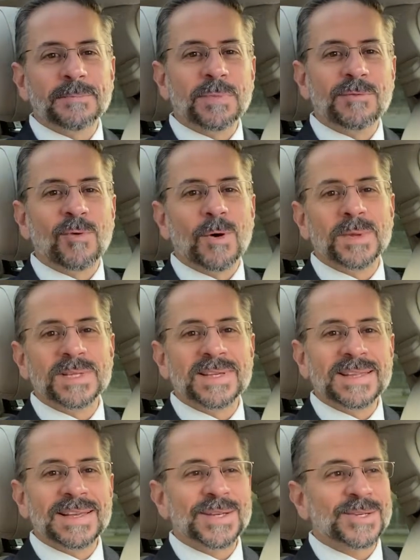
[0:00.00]
performance in
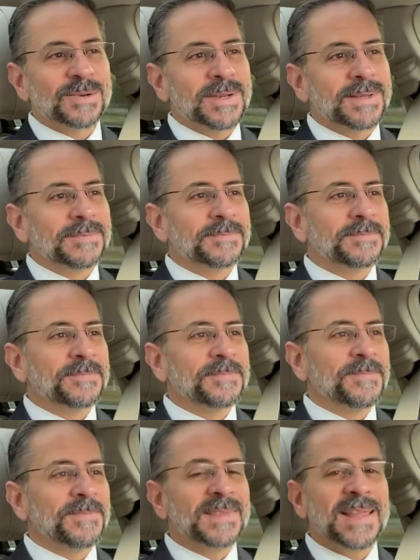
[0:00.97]
the industry.
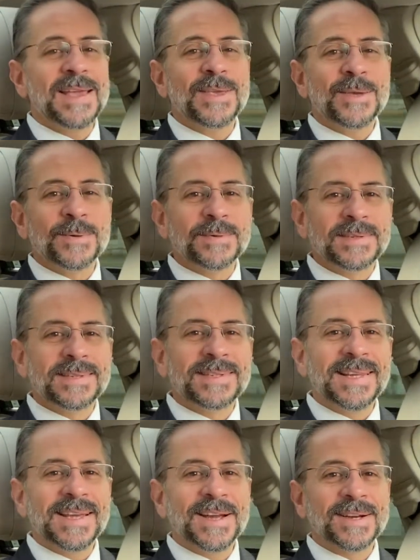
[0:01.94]
Thank you.
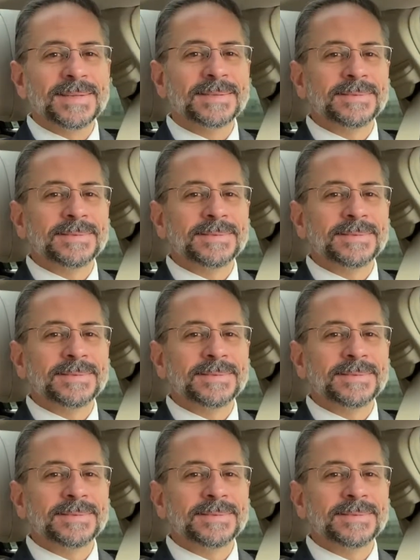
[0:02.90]
Take care.